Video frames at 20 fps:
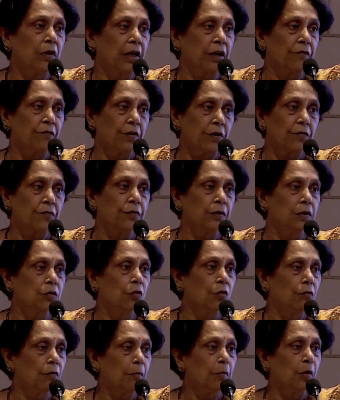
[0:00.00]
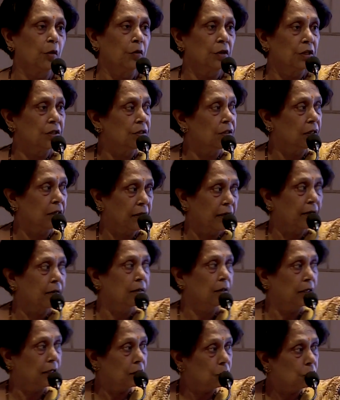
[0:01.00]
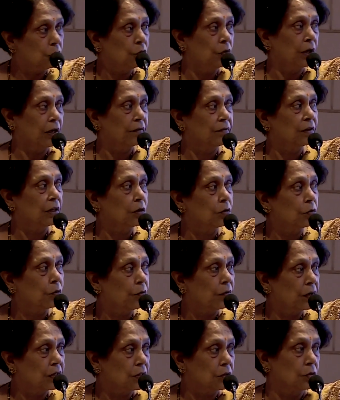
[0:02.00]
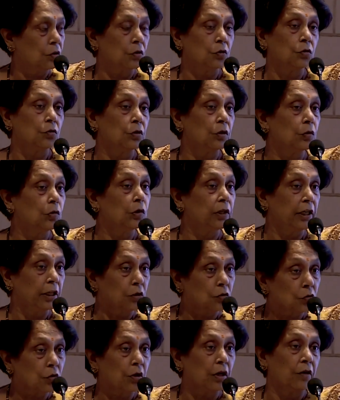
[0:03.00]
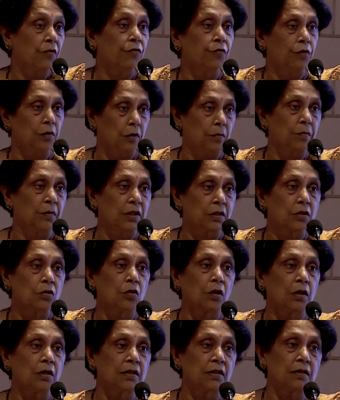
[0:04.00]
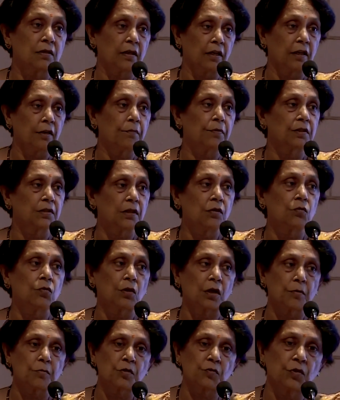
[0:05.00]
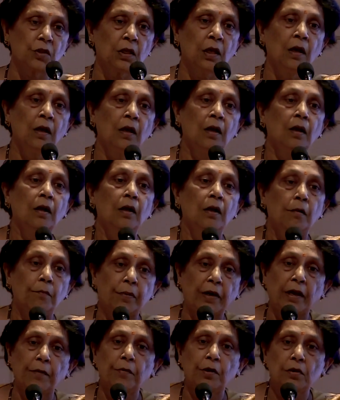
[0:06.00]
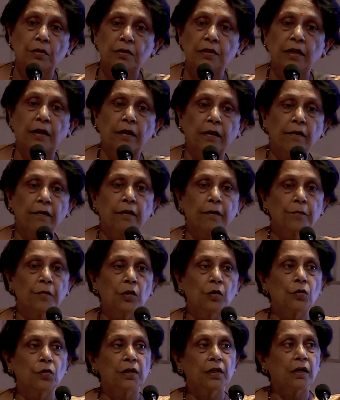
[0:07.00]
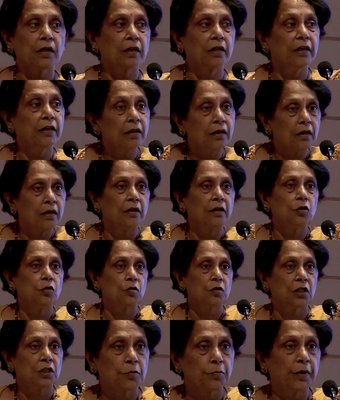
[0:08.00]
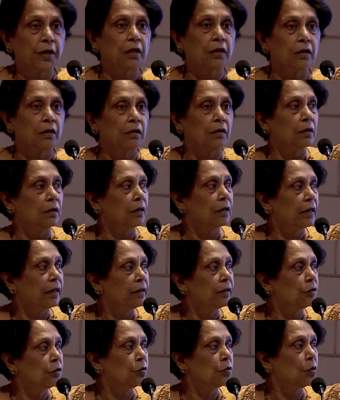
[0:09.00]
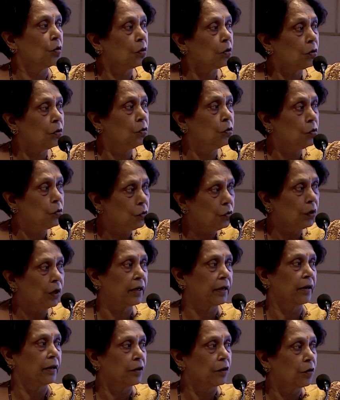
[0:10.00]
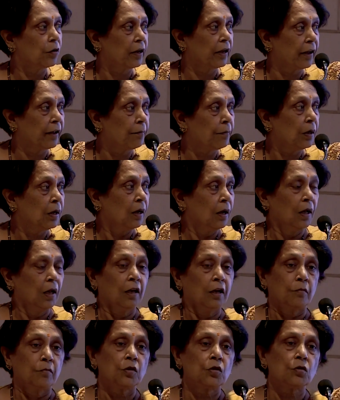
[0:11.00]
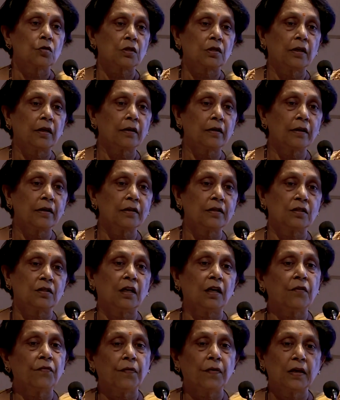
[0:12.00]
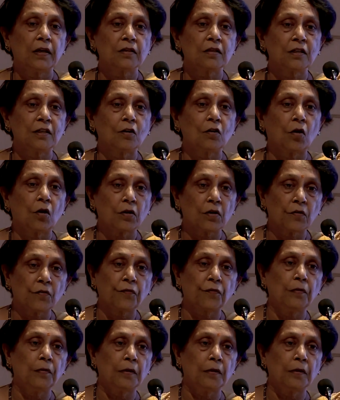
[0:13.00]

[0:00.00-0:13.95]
IVF with ovum donation, and they do have their own risk, so you do need to confirm. It's not just any patient who comes with primary or secondary amenorrhea. Clinically you suspect Turner and you don't do a karyotype, because Turner itself has a lot of